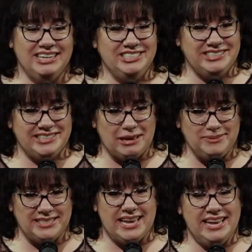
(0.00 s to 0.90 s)
I just
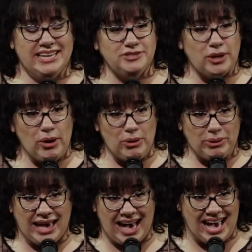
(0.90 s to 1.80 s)
kept saying, it's
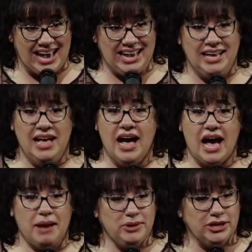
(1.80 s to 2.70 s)
okay.
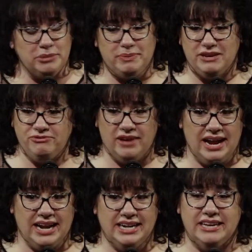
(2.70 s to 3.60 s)
I'm going to be
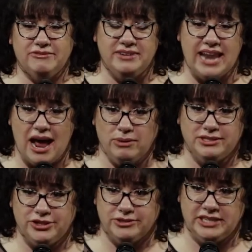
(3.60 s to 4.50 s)
fine. If
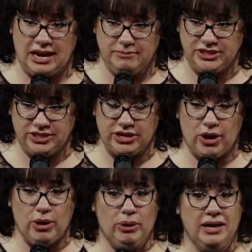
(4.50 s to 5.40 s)
now is your time to
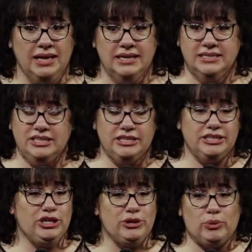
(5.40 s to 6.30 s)
go,
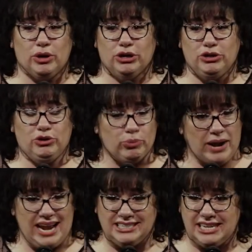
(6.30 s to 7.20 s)
you are
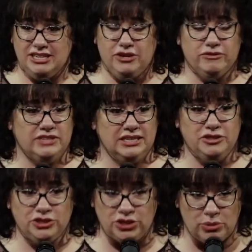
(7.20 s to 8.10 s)
great, and you've
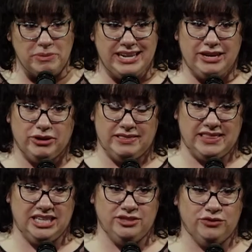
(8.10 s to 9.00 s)
done so many
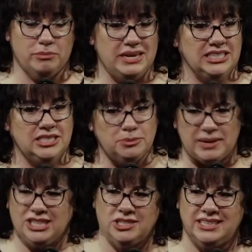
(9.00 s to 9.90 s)
good things for me,
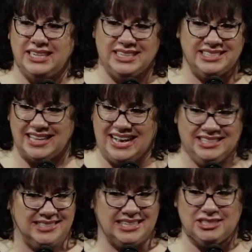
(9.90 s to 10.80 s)
especially these
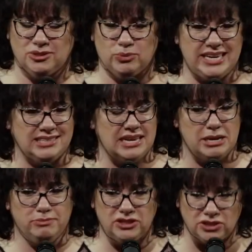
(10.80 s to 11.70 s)
last 6 weeks.
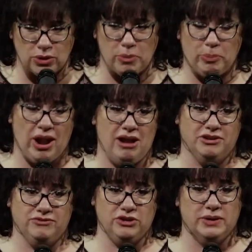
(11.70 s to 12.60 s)
I'm so
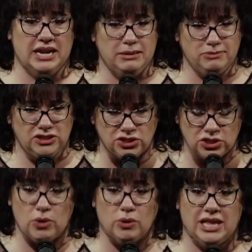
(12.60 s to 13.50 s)
proud of you, and I'm
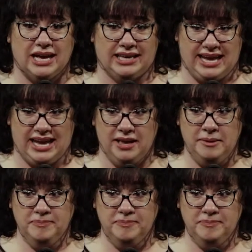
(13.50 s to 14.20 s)
so lucky.